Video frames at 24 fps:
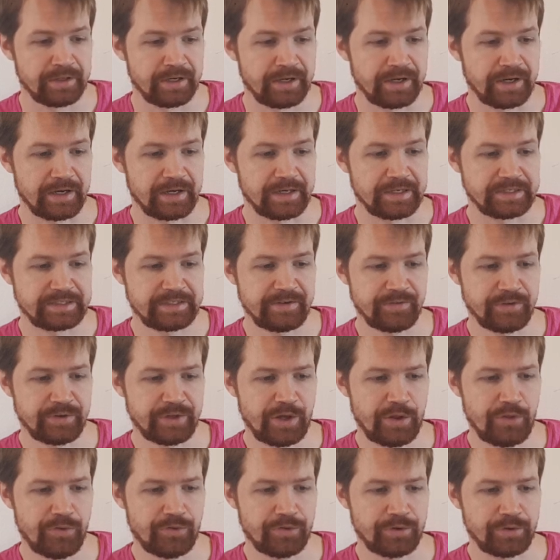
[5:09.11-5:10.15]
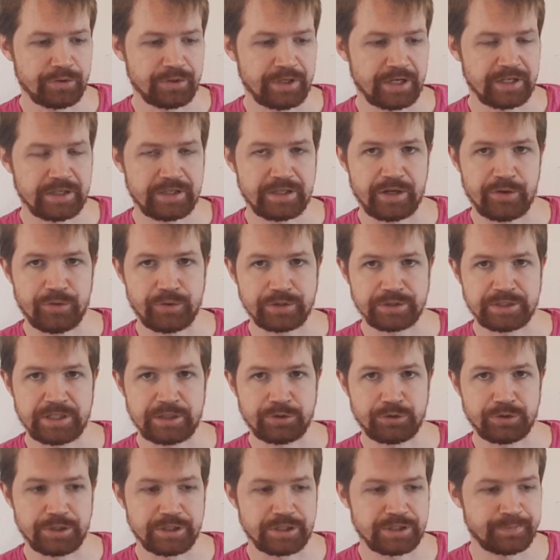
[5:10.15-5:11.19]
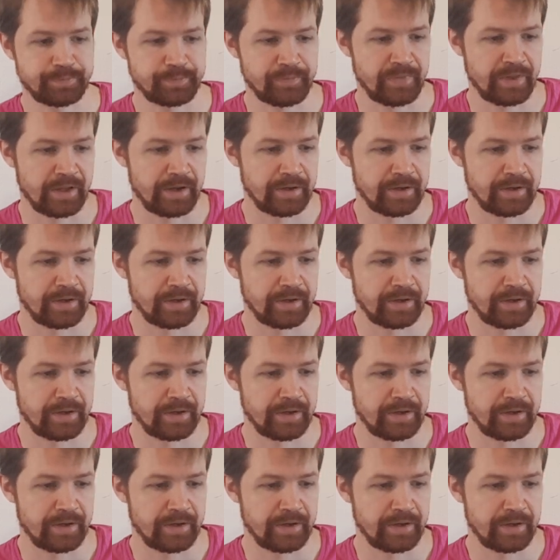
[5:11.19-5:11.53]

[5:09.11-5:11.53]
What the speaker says: 17th to 19th centuries.